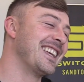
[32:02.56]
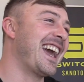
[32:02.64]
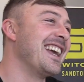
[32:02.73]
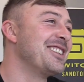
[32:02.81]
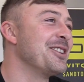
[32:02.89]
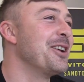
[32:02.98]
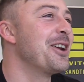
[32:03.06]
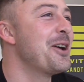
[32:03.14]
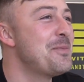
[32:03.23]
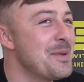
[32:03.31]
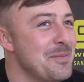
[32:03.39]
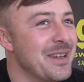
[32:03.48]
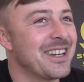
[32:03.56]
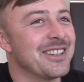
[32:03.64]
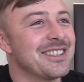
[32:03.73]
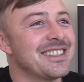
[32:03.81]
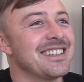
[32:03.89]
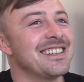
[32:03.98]
gates are not open
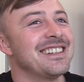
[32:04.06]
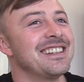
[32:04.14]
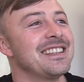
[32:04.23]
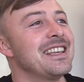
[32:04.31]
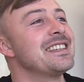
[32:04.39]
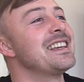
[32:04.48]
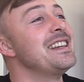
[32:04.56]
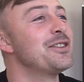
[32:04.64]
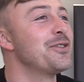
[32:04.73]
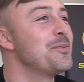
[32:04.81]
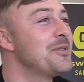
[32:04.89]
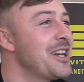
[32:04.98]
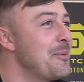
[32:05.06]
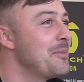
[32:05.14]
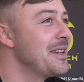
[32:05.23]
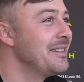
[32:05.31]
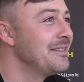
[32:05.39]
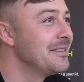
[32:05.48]
because there's an interim
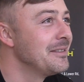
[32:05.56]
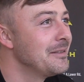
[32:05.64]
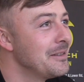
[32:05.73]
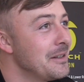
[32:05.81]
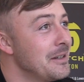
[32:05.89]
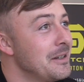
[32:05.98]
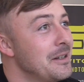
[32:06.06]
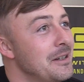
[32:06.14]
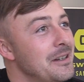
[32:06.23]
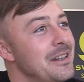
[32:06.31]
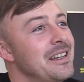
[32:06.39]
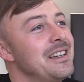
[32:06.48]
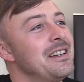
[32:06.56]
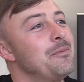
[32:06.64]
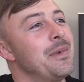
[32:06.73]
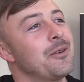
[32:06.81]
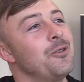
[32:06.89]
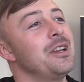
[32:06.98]
champion,
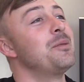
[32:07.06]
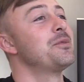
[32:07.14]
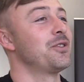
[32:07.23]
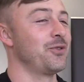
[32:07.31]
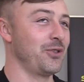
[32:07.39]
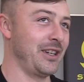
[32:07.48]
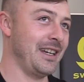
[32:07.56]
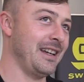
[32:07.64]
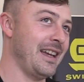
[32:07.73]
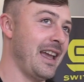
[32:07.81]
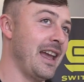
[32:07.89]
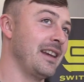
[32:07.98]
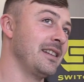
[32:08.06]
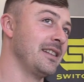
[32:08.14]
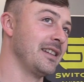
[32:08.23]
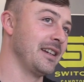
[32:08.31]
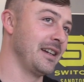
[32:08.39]
McWilliams Arroyo, and